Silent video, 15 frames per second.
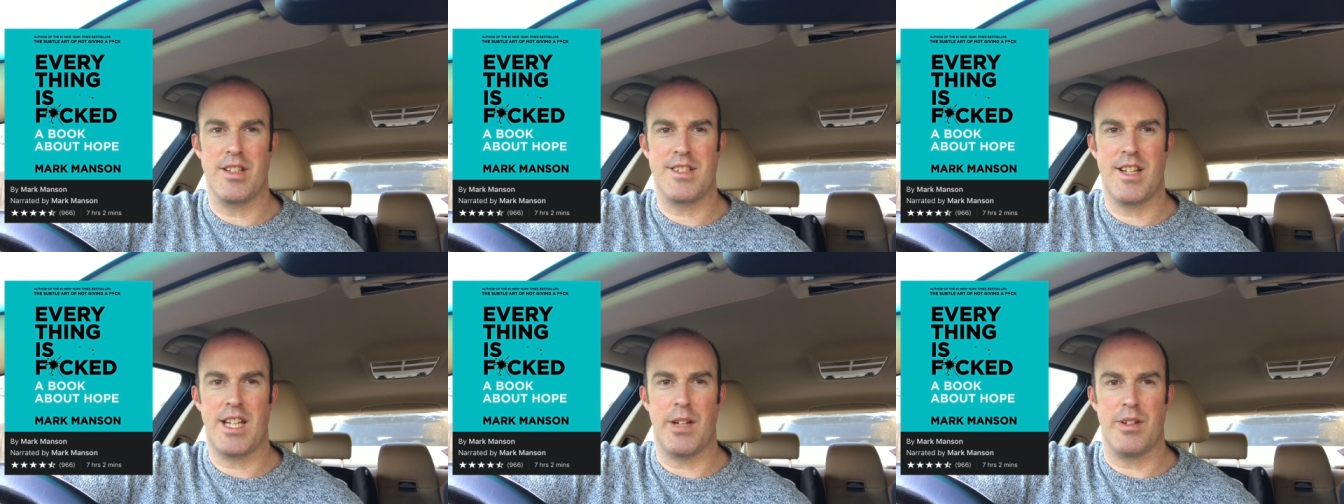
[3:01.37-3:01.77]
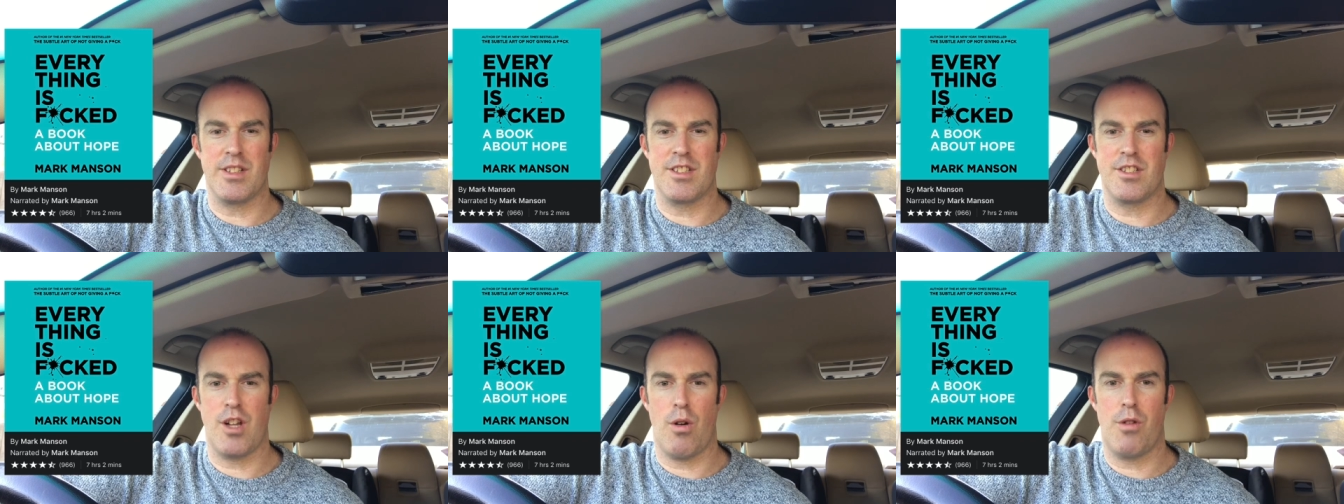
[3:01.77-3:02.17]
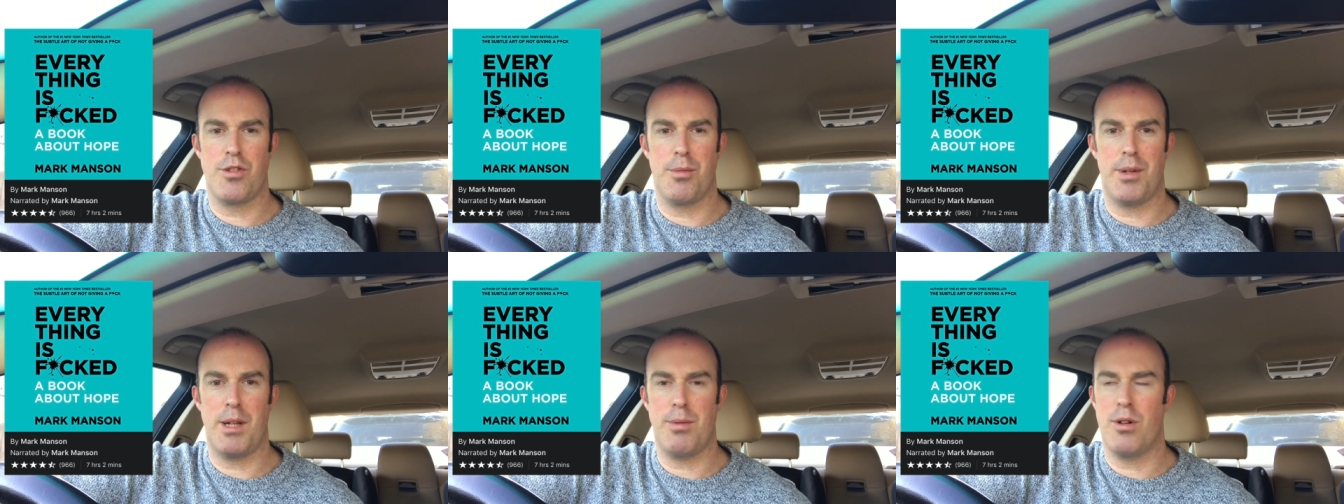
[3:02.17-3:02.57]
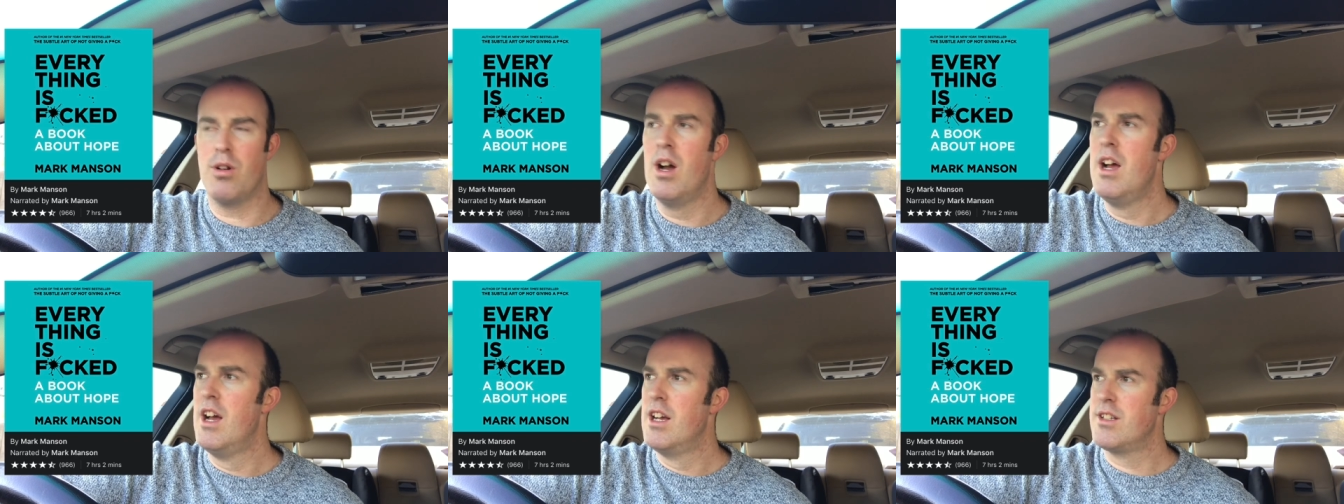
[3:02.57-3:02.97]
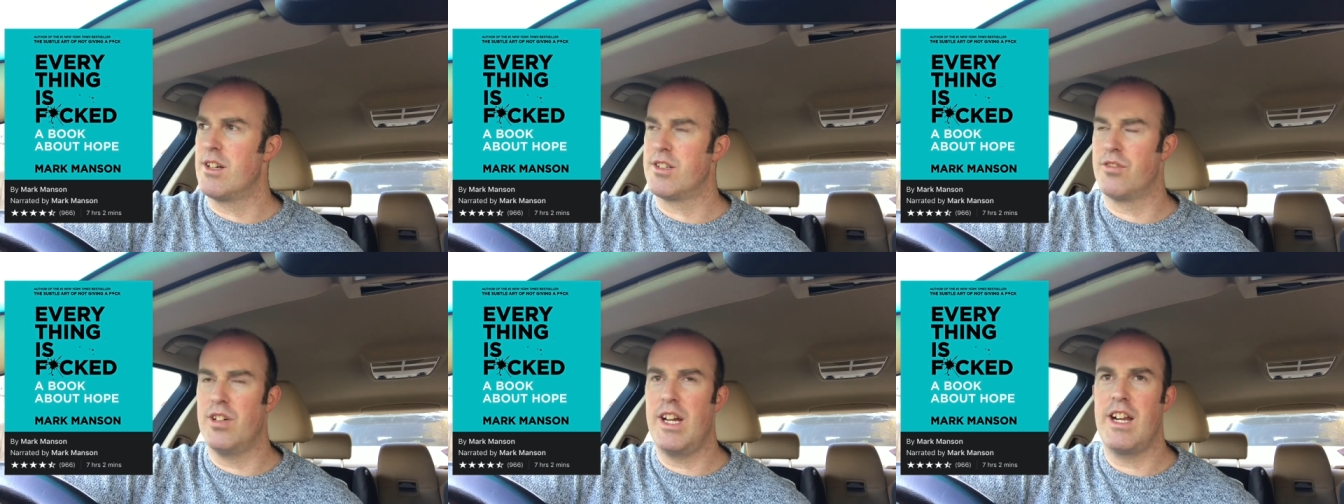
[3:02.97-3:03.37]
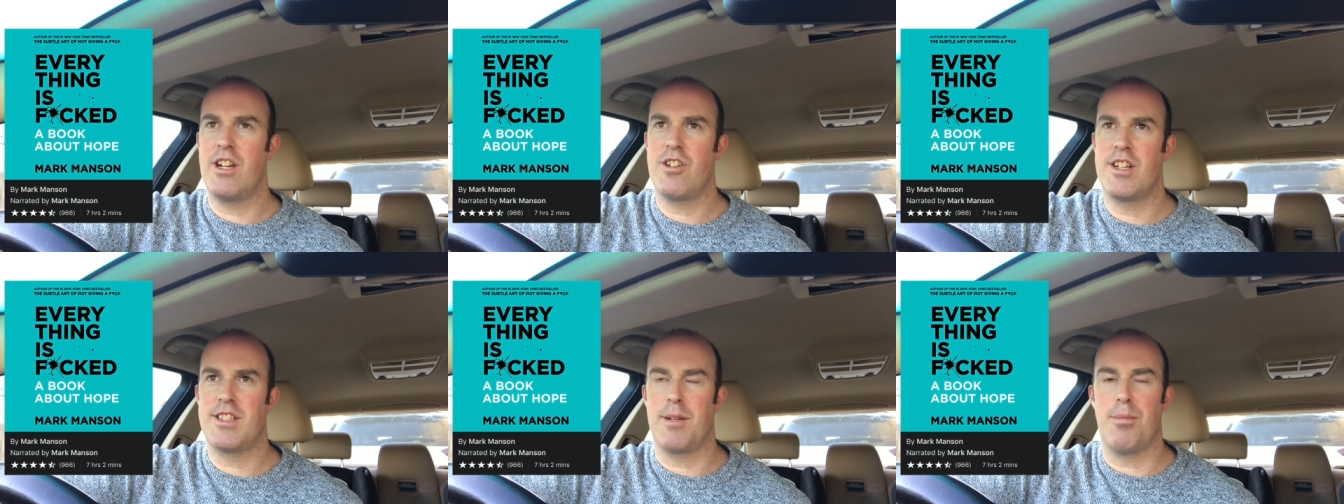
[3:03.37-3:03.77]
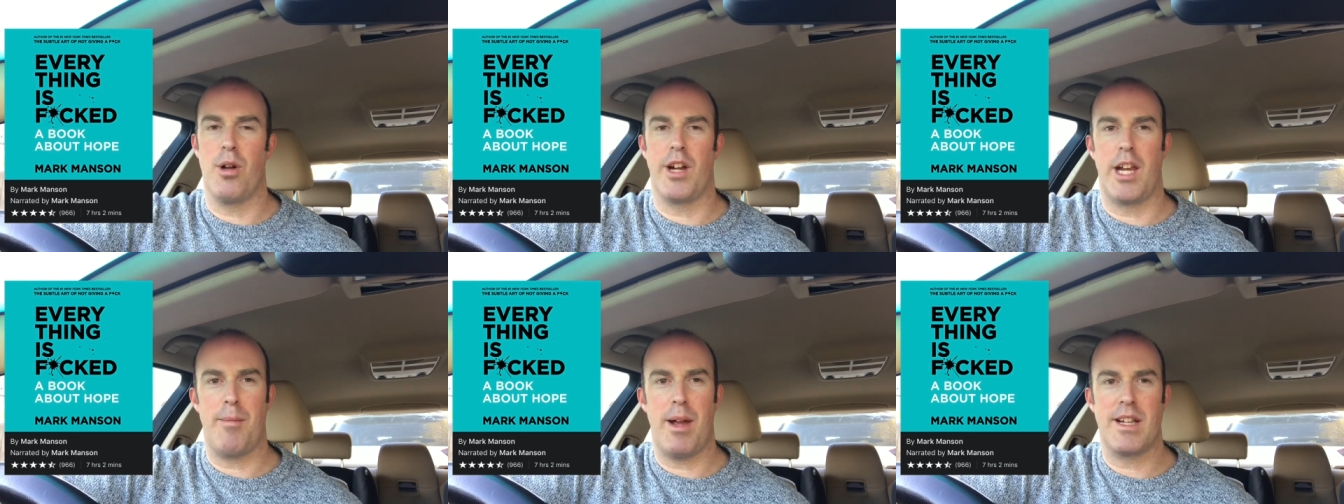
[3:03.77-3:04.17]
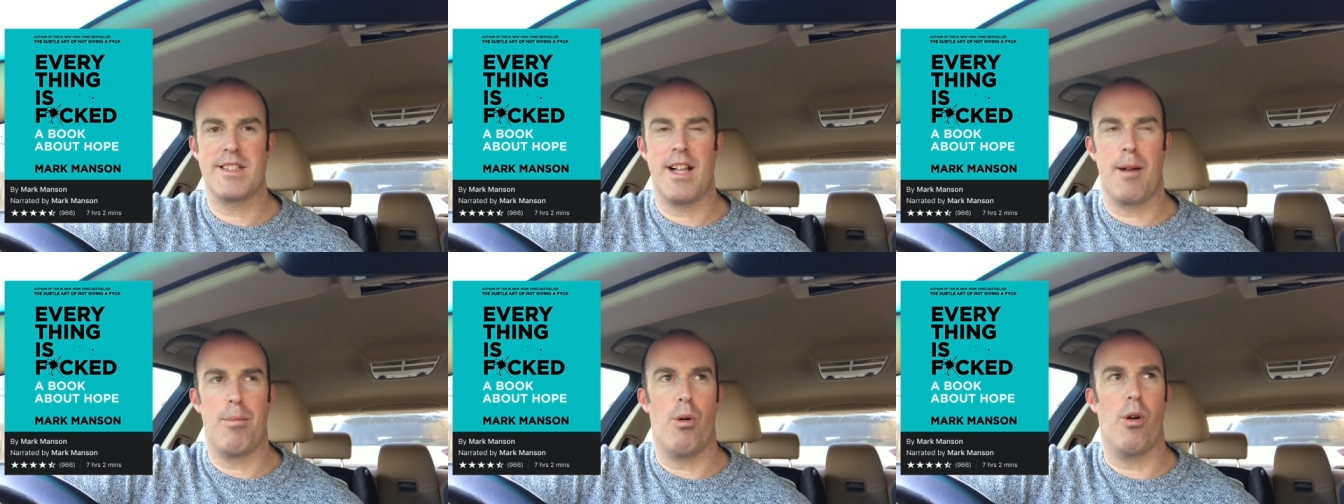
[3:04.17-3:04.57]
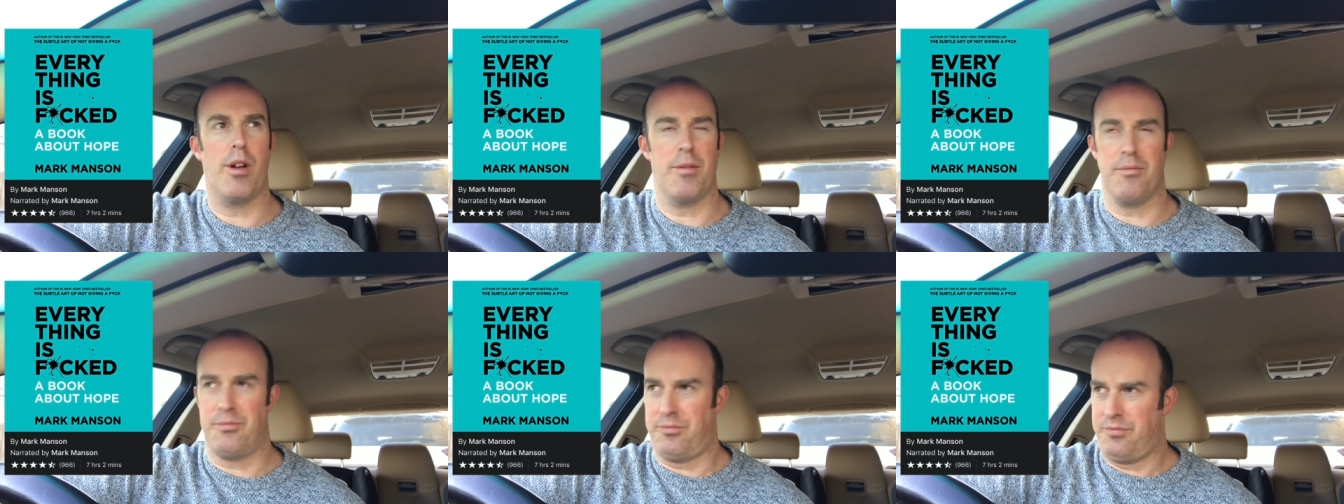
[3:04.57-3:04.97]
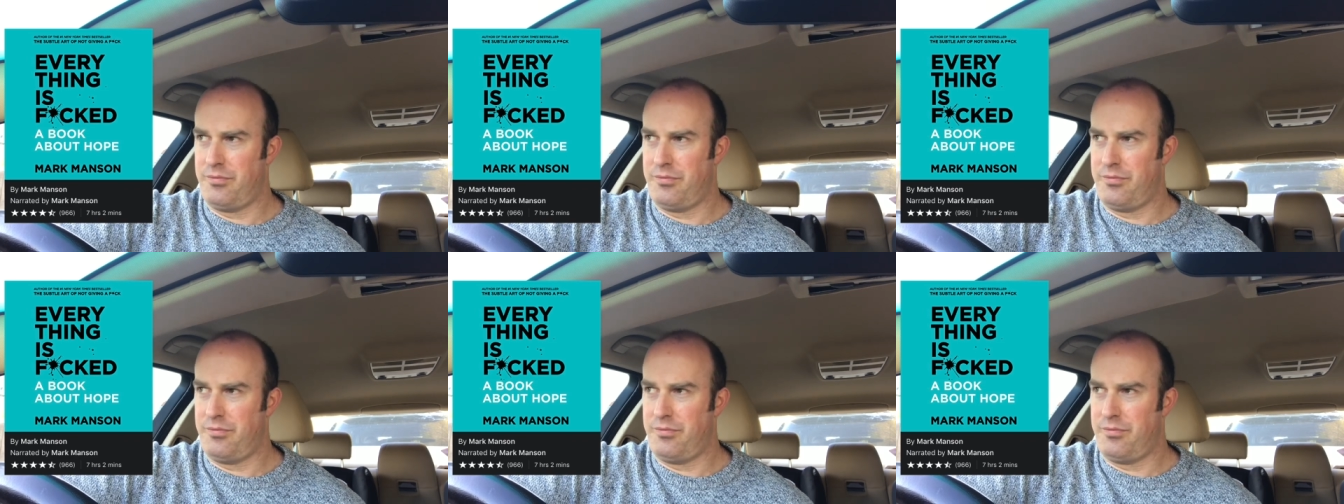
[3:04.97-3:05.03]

the sake of it, just to show off to people. So it's a really interesting book, and he makes that point.